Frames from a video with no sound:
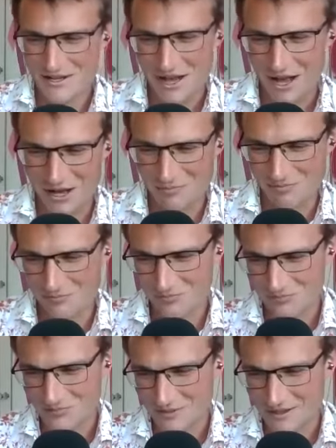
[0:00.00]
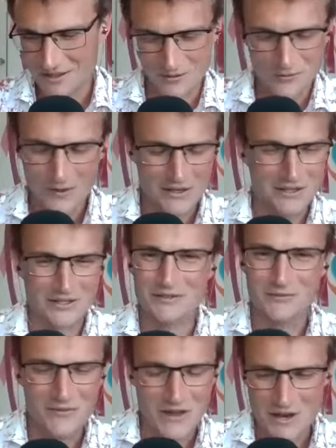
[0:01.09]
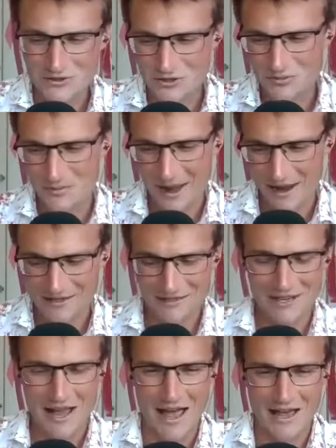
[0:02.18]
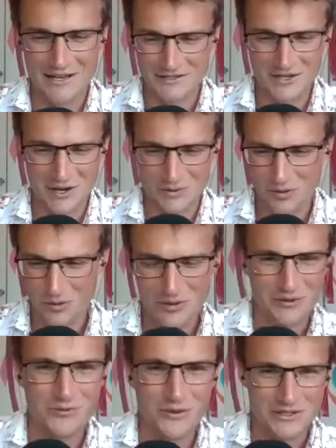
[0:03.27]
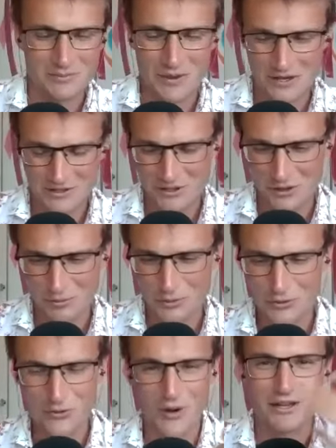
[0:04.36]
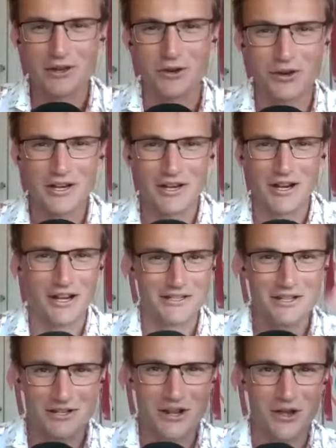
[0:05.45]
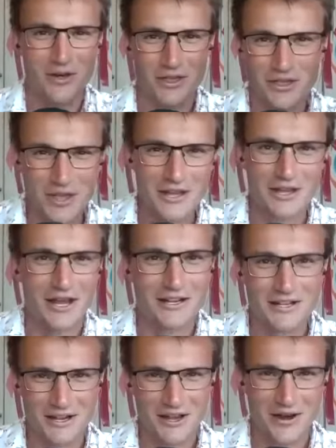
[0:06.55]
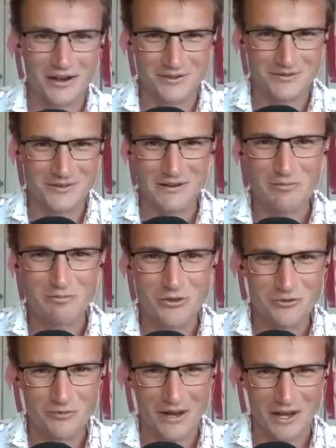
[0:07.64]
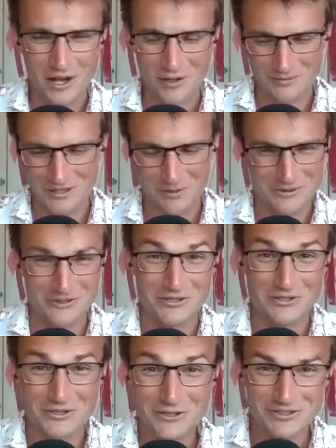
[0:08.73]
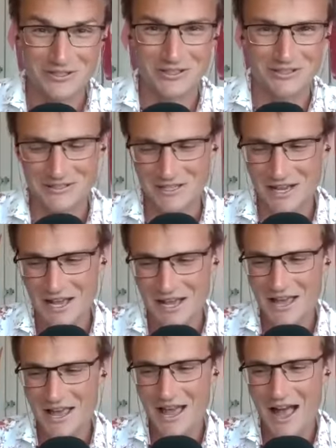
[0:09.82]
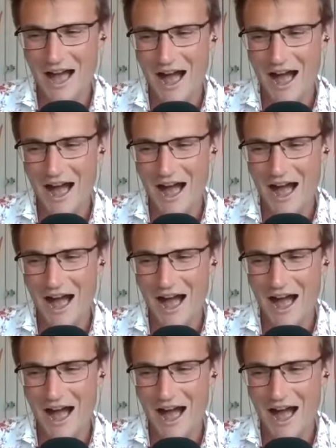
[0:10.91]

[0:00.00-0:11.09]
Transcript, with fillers: um, you know fitness and VO2 max and you know probably the fittest person in the pool. I got in and I didn't know a thing. I didn't know how to even move my arms. I was useless. Yeah.